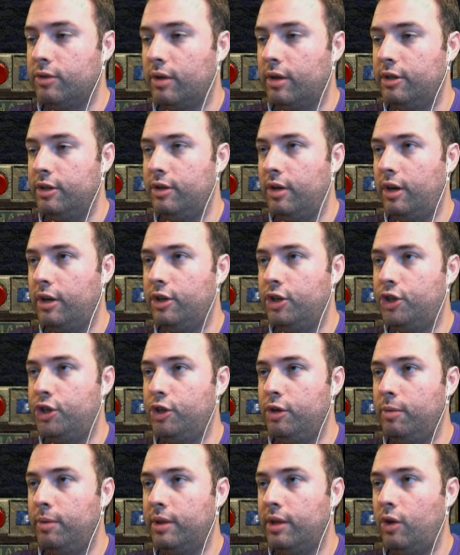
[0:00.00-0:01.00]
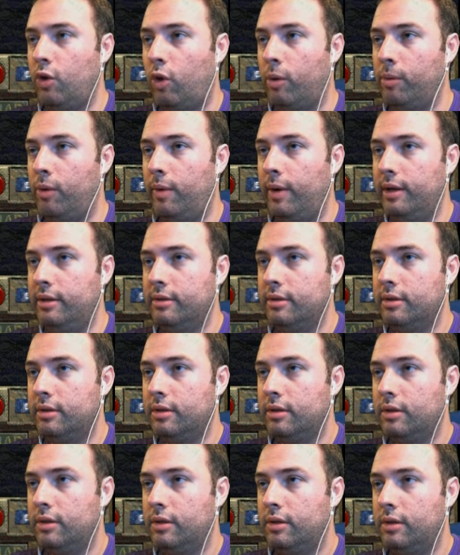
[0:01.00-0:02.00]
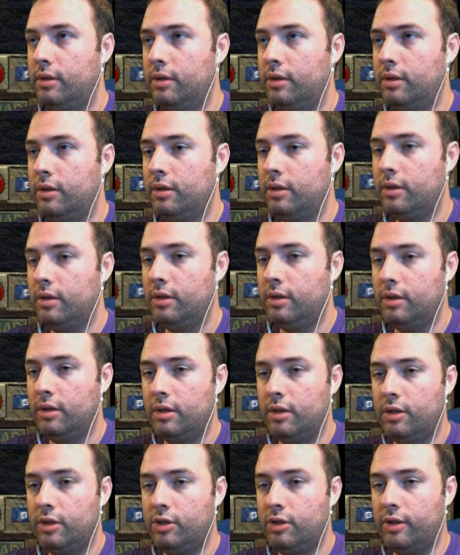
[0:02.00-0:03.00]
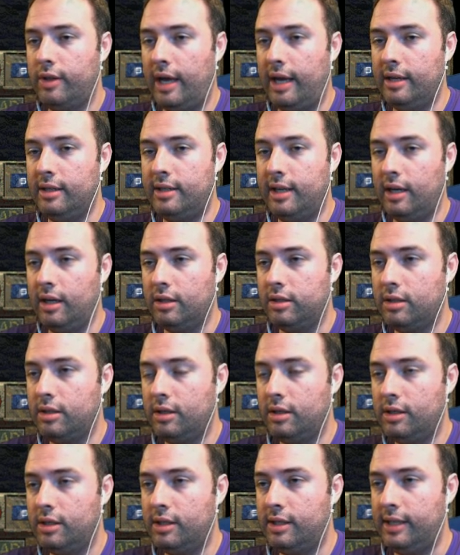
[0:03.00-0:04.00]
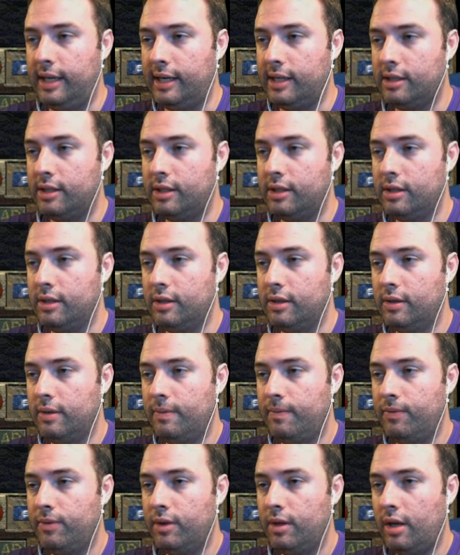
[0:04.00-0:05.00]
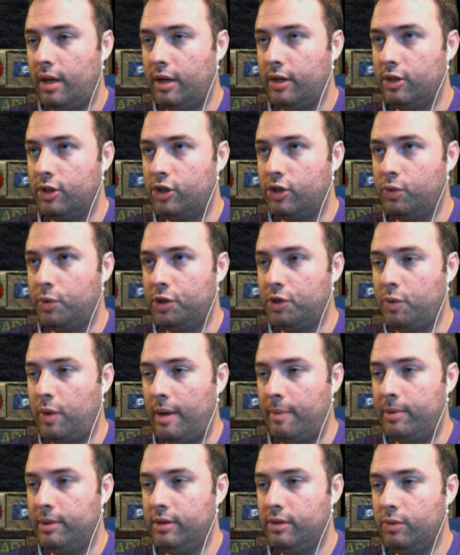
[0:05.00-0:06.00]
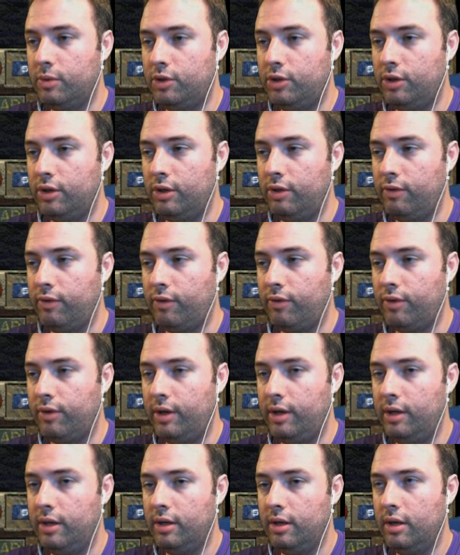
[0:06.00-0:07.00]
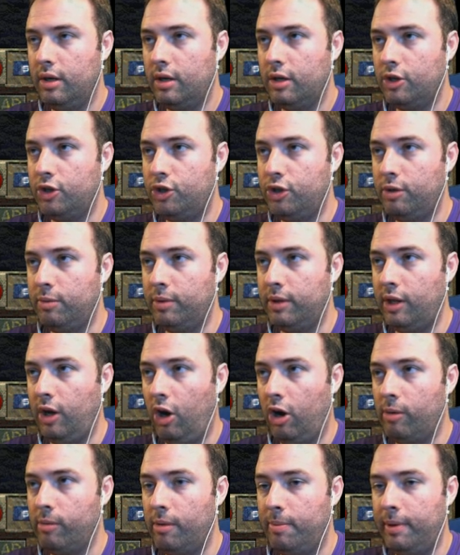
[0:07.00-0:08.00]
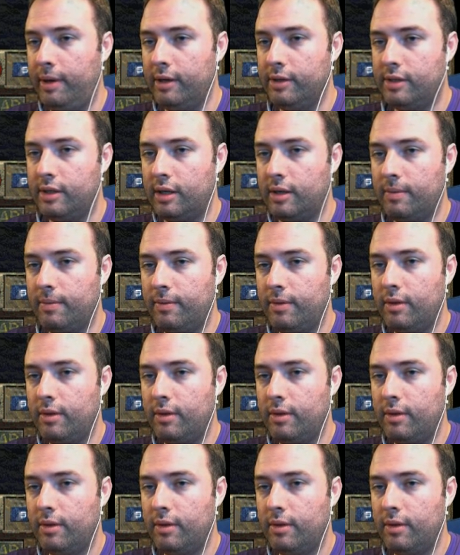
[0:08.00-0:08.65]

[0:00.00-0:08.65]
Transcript: what I'm going to do. I'm going to shoot him with the normal one. So that dealt six. I'm going to switch weapons, which you can do for free. I'm going to shoot him with the armor piercing.